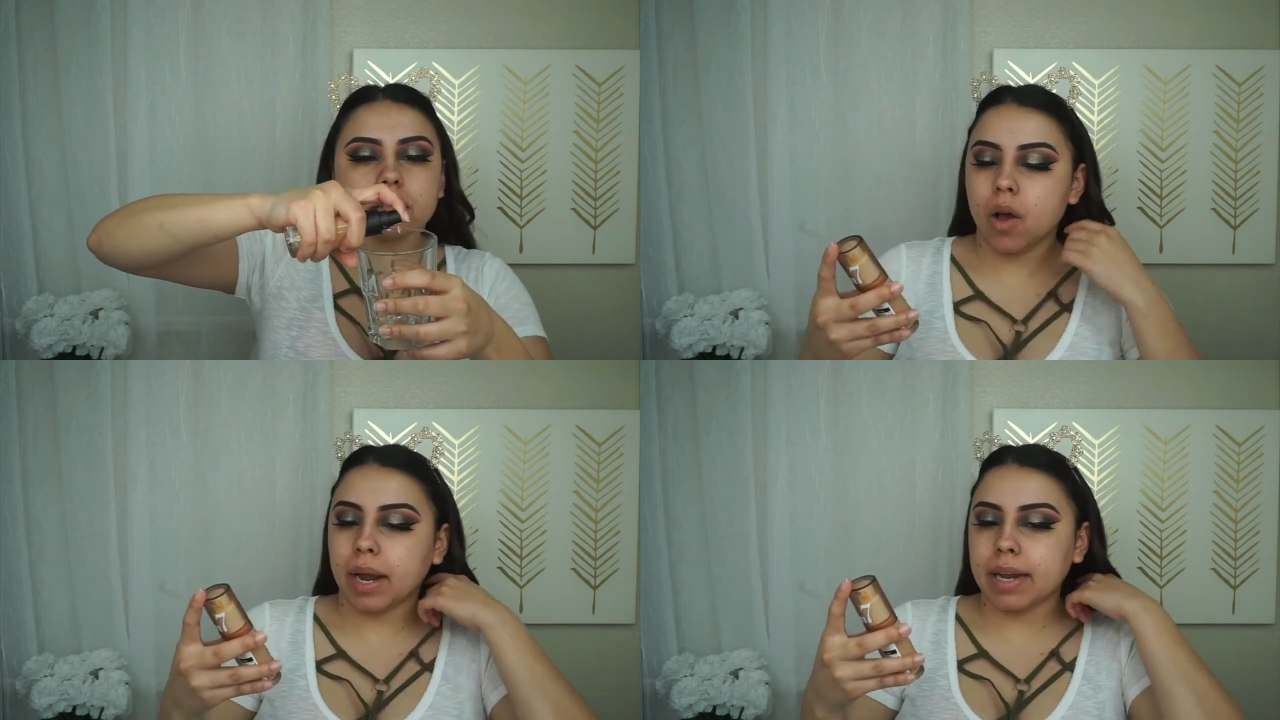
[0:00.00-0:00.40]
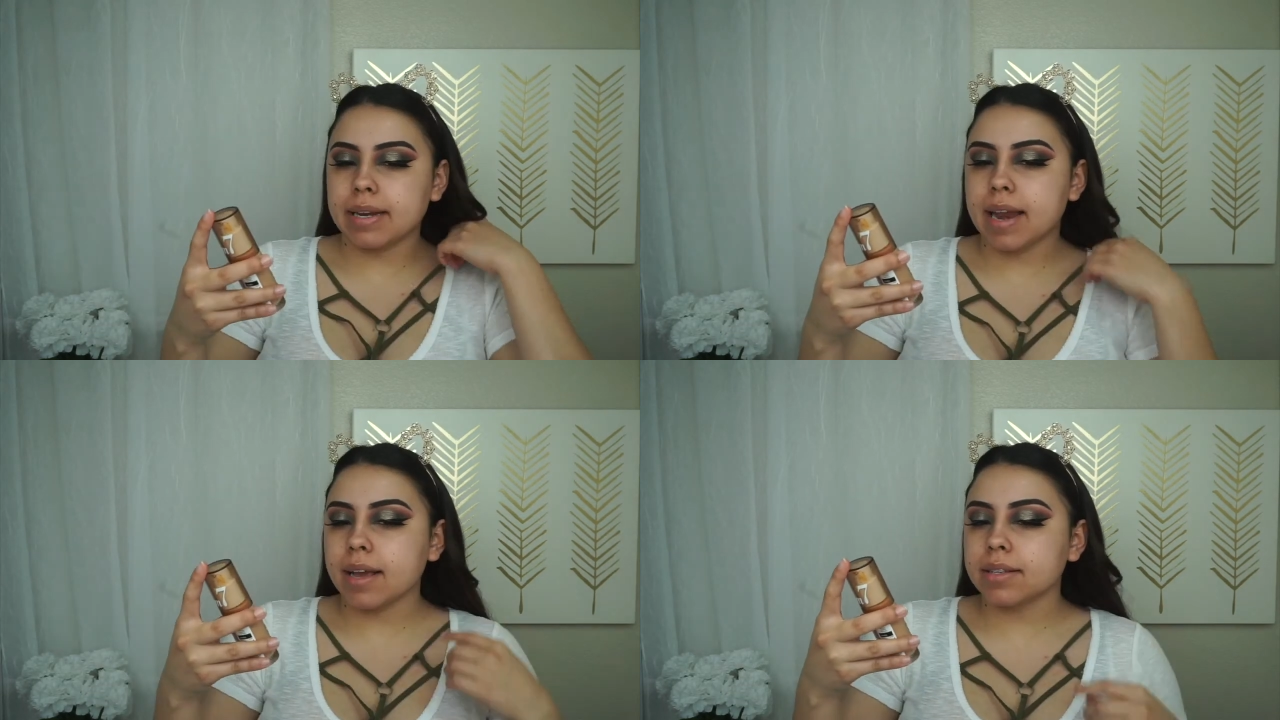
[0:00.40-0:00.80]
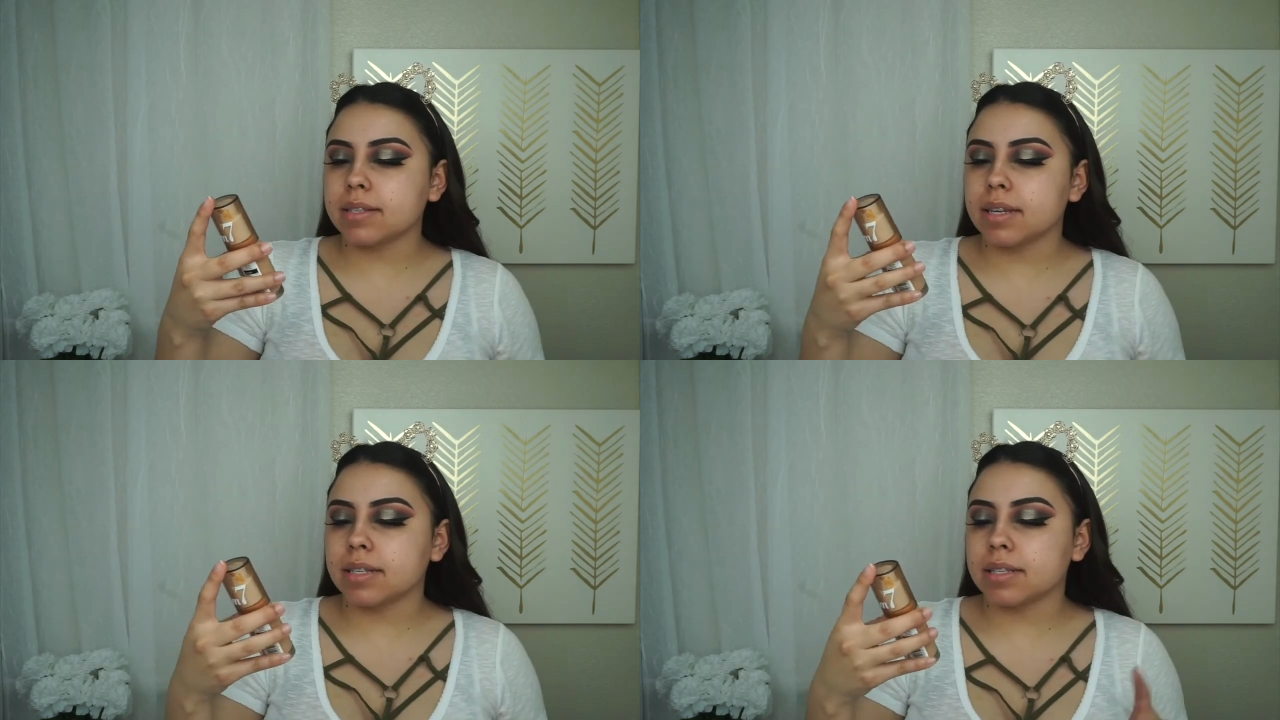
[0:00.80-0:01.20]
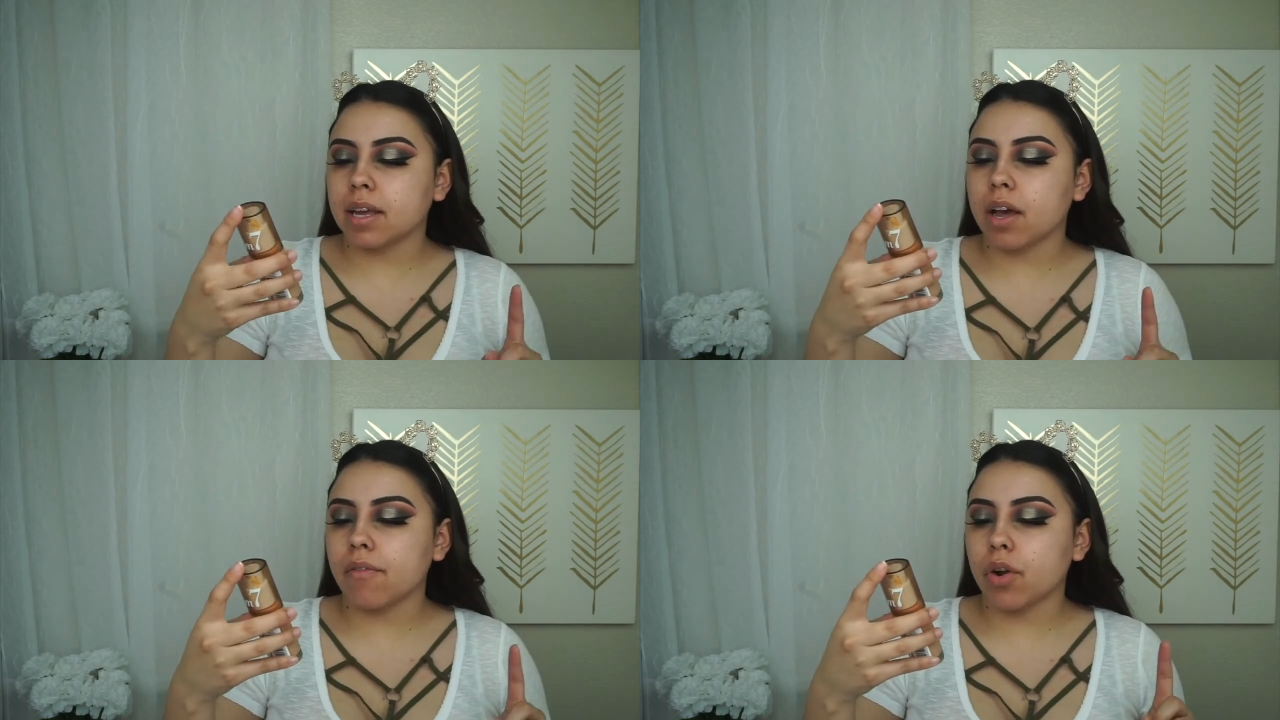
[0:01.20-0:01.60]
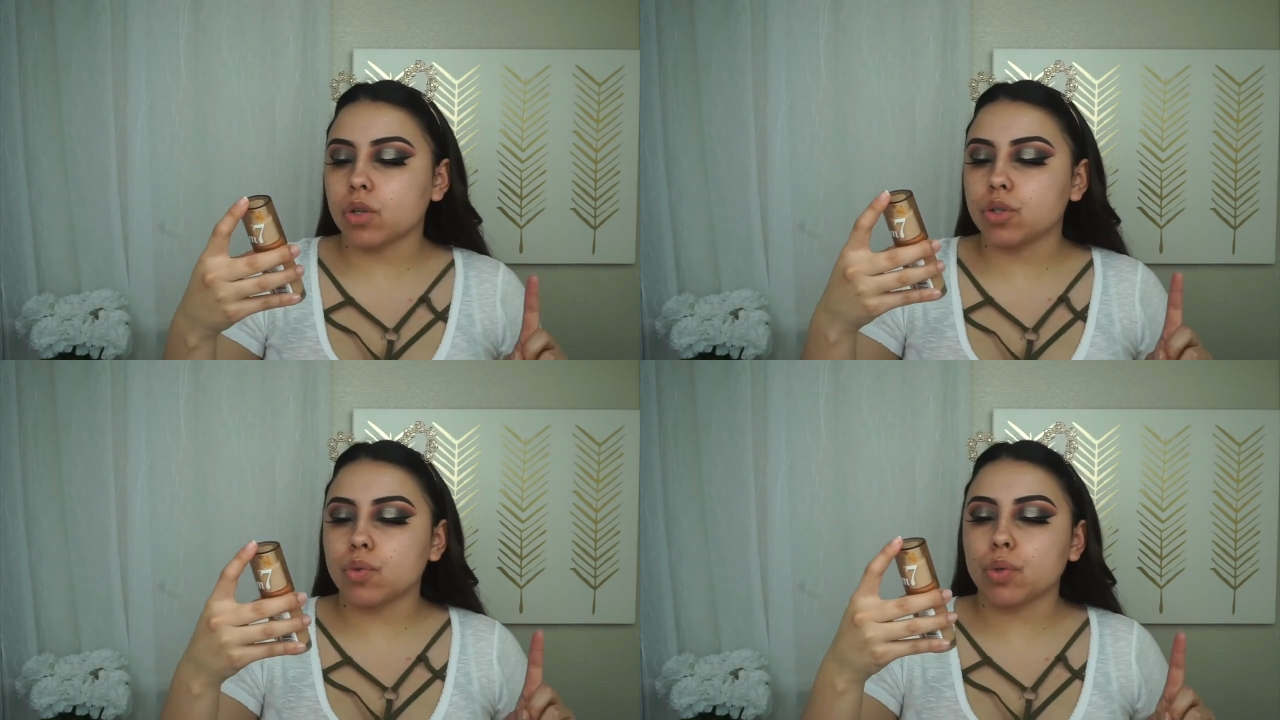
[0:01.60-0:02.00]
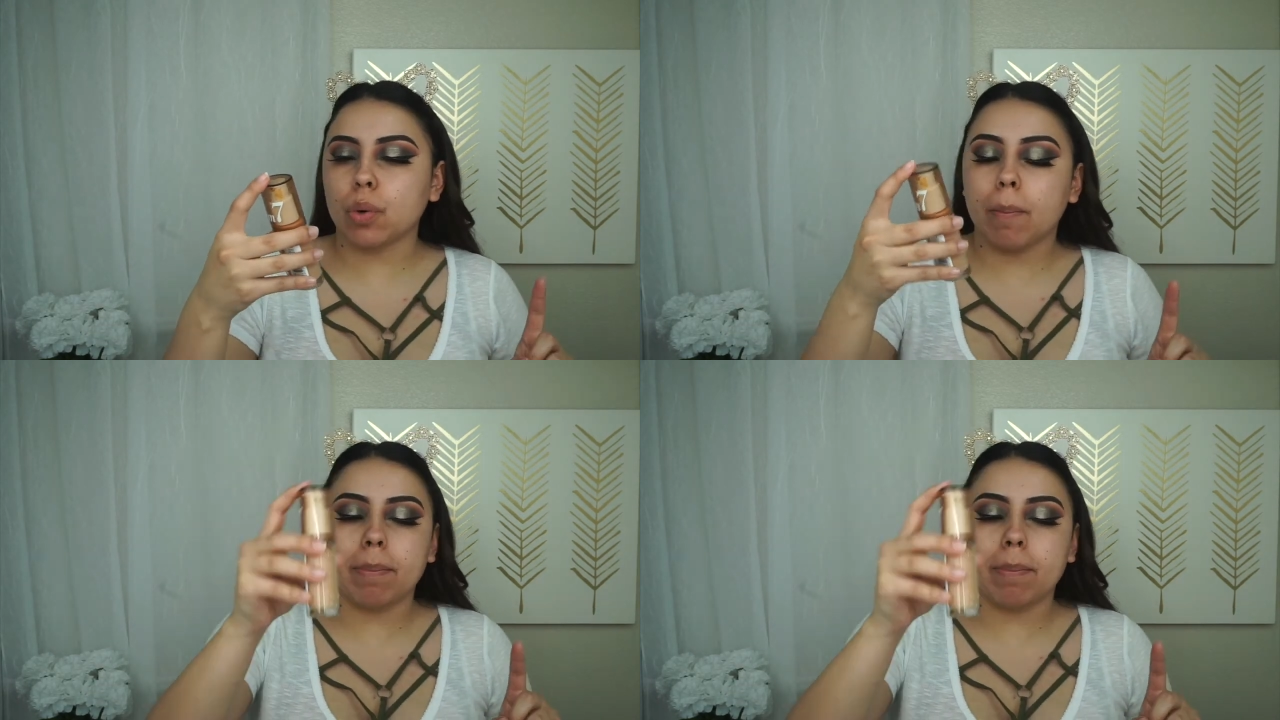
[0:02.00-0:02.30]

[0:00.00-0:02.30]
Okay, next is the CoverGirl True